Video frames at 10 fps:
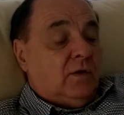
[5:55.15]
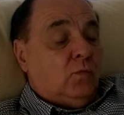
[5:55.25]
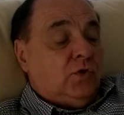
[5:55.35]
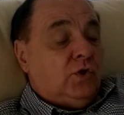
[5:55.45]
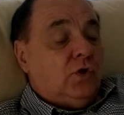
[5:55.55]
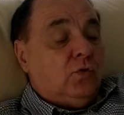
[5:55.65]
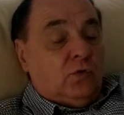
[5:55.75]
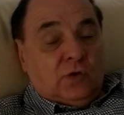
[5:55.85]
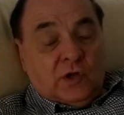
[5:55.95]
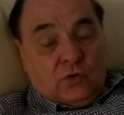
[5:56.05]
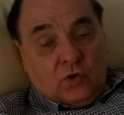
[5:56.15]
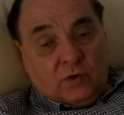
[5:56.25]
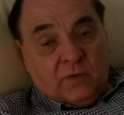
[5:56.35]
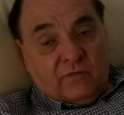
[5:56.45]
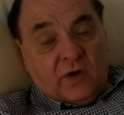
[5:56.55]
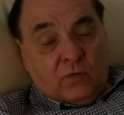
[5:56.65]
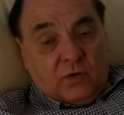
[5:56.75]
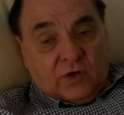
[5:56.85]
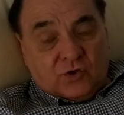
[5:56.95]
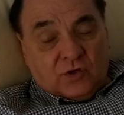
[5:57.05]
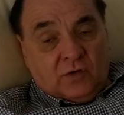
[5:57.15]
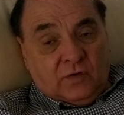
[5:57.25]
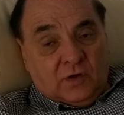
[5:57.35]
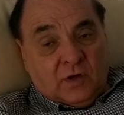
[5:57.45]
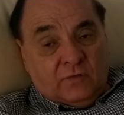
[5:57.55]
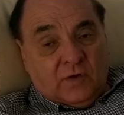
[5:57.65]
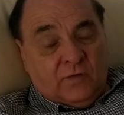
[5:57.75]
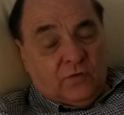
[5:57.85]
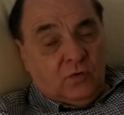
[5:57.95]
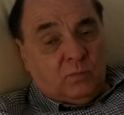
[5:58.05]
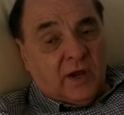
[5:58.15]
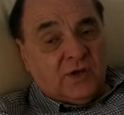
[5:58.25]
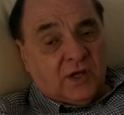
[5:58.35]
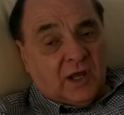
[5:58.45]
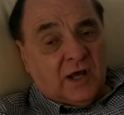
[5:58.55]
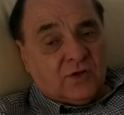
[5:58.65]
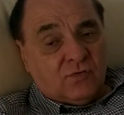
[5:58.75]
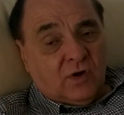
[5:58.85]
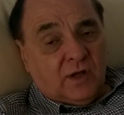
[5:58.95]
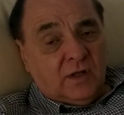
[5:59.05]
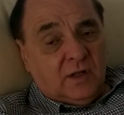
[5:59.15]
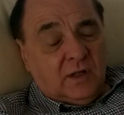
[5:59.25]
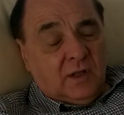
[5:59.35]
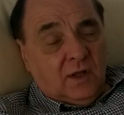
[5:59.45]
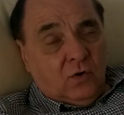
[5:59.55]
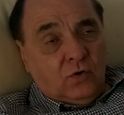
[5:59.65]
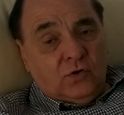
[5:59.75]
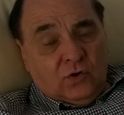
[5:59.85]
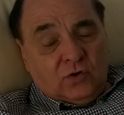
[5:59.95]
well, you, you know, you can be very rich, you, you know, if, if you played your cards right. All you